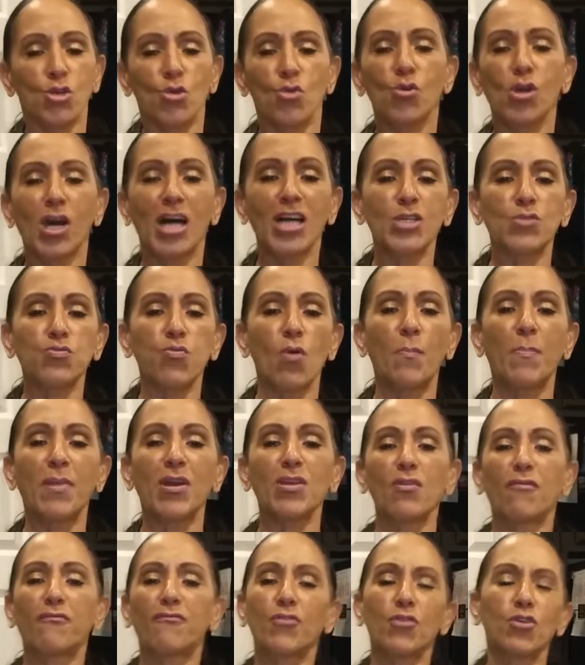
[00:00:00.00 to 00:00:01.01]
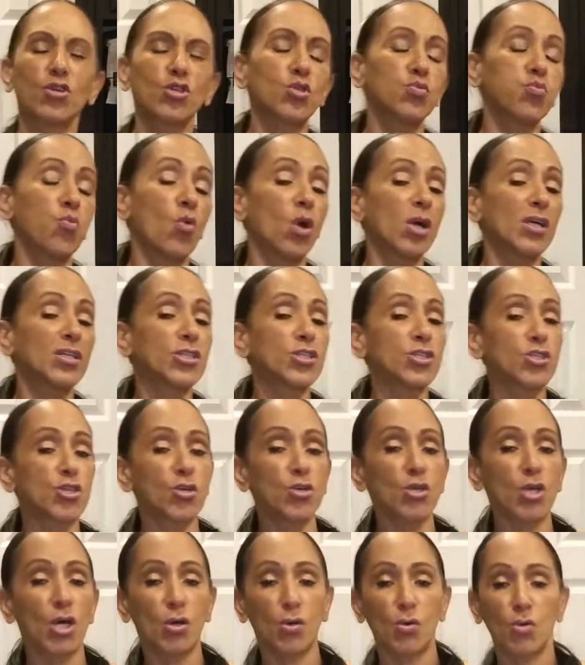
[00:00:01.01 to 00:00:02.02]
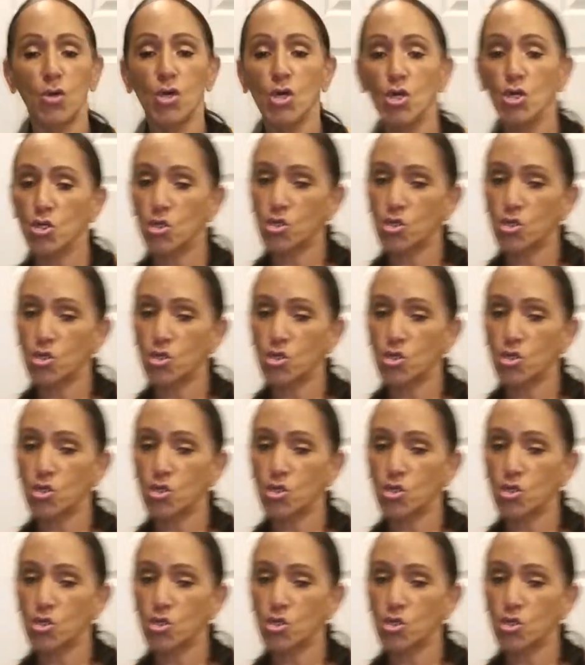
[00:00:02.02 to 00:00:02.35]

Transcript: you guys will be the first ones to know.